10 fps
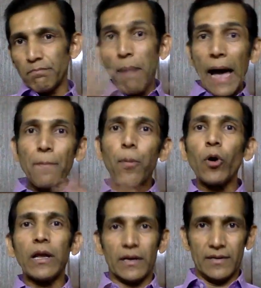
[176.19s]

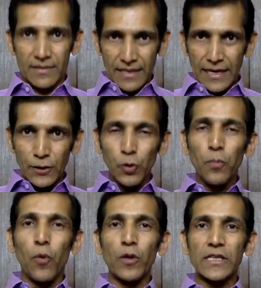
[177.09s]
bipolar, there are two
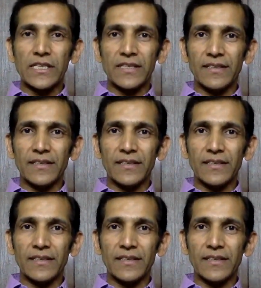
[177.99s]
poles,